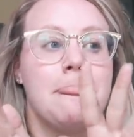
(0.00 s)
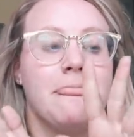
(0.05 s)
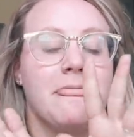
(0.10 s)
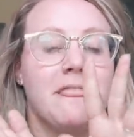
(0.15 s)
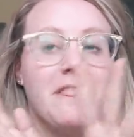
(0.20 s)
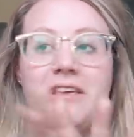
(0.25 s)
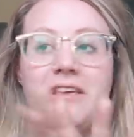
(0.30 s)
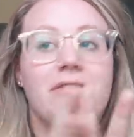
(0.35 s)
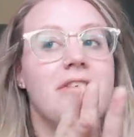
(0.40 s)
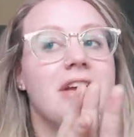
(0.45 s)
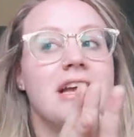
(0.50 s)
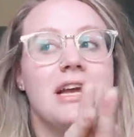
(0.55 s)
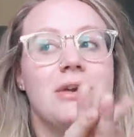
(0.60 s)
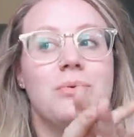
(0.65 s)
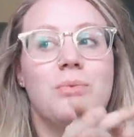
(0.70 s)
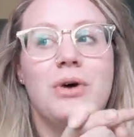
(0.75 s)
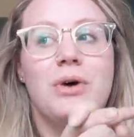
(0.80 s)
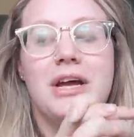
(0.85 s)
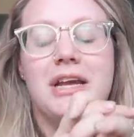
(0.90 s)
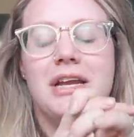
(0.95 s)
Living
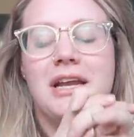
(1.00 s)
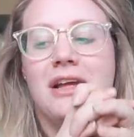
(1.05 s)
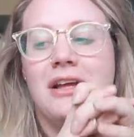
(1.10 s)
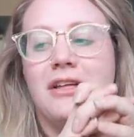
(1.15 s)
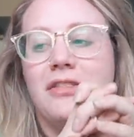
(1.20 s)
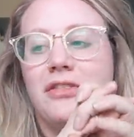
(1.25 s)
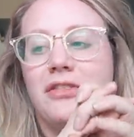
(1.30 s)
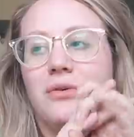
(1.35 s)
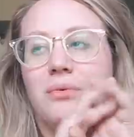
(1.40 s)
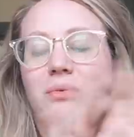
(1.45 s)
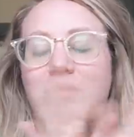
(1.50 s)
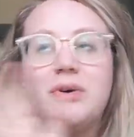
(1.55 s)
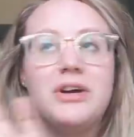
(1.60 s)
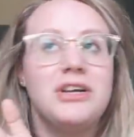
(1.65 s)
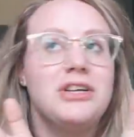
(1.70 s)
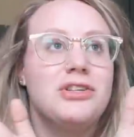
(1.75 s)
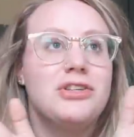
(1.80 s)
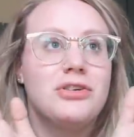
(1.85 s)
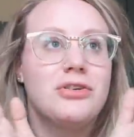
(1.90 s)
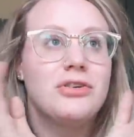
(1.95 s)
in one, the
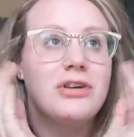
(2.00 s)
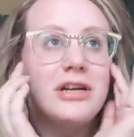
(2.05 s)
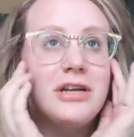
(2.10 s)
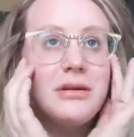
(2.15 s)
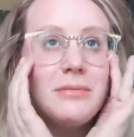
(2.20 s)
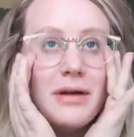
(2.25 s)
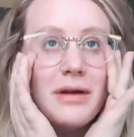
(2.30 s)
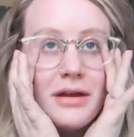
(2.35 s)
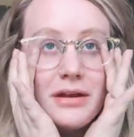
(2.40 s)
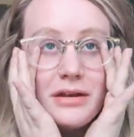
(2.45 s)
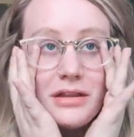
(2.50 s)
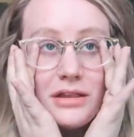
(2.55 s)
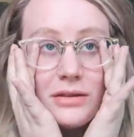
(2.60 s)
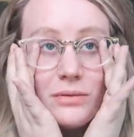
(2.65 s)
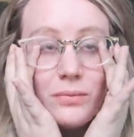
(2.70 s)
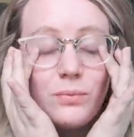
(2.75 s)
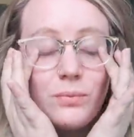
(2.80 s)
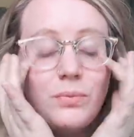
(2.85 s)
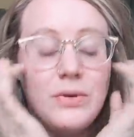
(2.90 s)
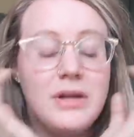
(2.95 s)
wood trim on
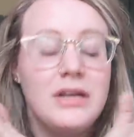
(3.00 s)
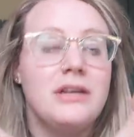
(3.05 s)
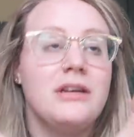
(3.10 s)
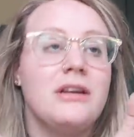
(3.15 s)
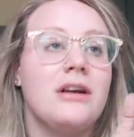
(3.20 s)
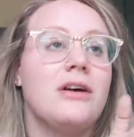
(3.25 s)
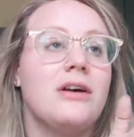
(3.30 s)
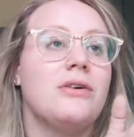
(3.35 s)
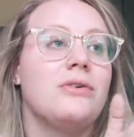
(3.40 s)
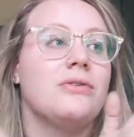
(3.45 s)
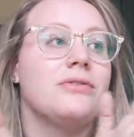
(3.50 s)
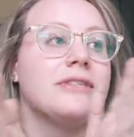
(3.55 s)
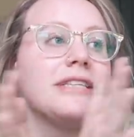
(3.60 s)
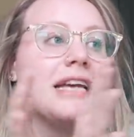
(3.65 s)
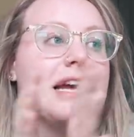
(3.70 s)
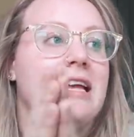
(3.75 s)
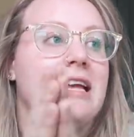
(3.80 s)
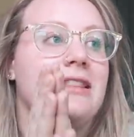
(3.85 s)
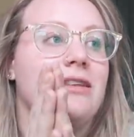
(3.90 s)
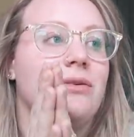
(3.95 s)
the windows
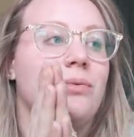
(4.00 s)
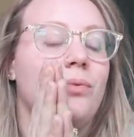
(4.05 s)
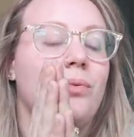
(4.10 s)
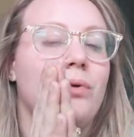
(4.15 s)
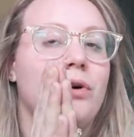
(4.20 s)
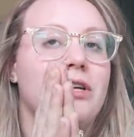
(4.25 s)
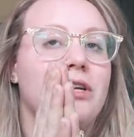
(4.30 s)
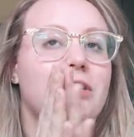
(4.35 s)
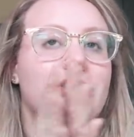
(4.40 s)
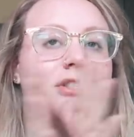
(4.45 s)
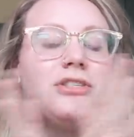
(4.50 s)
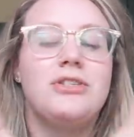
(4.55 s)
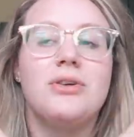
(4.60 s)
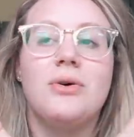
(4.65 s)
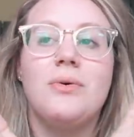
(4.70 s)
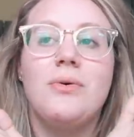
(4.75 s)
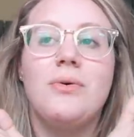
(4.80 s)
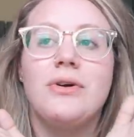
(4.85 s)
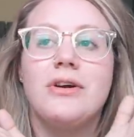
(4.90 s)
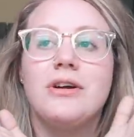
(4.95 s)
and the wood
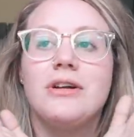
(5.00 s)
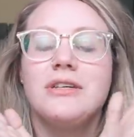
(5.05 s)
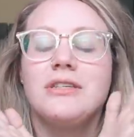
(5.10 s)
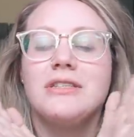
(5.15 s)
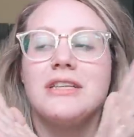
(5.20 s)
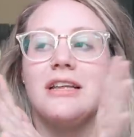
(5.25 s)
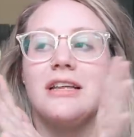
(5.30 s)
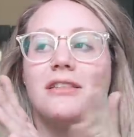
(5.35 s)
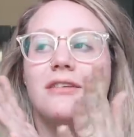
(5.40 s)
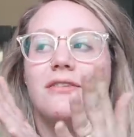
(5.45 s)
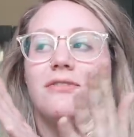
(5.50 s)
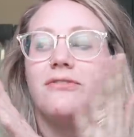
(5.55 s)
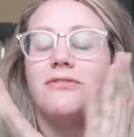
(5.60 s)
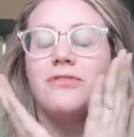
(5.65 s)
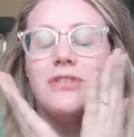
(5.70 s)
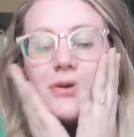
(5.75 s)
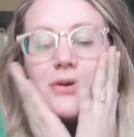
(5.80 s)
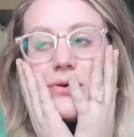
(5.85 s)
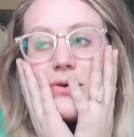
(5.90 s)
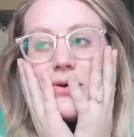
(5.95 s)
doors and the
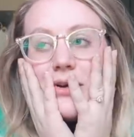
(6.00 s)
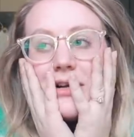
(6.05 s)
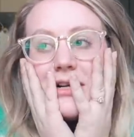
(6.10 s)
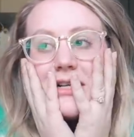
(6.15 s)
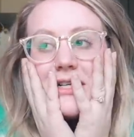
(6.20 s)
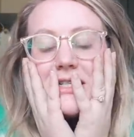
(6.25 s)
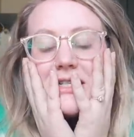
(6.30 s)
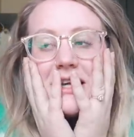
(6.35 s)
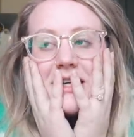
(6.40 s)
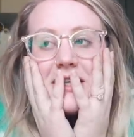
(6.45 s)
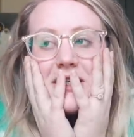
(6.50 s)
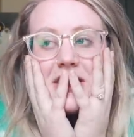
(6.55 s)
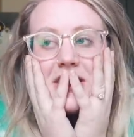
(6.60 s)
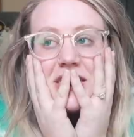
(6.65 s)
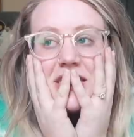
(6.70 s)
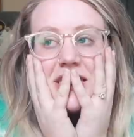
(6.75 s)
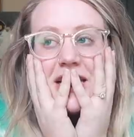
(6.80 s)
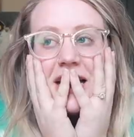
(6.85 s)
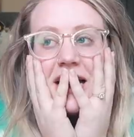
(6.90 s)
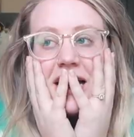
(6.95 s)
floors and
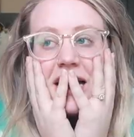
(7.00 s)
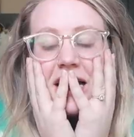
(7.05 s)
just